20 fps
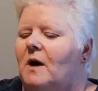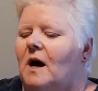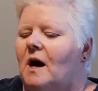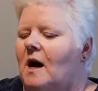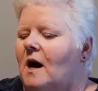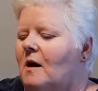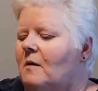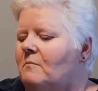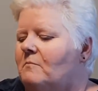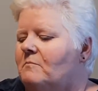
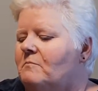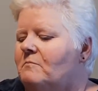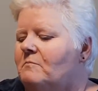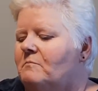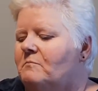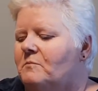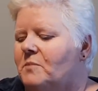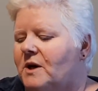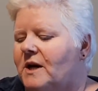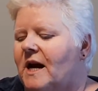um,
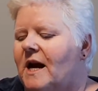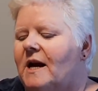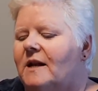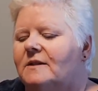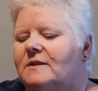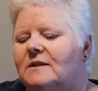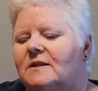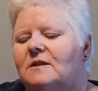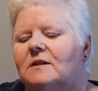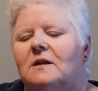
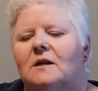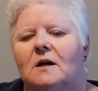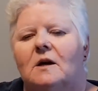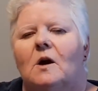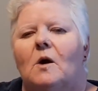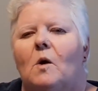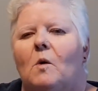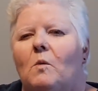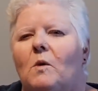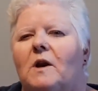Bernat's
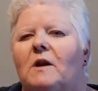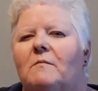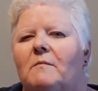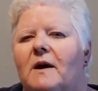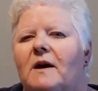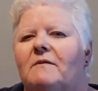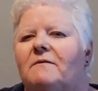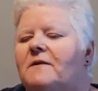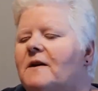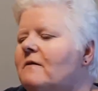one of
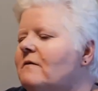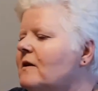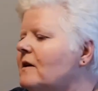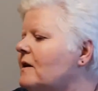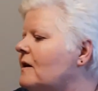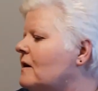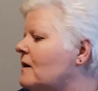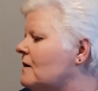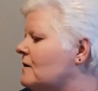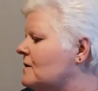my
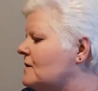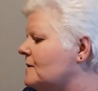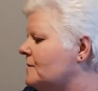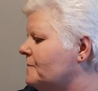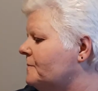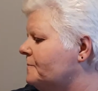favorite yarns.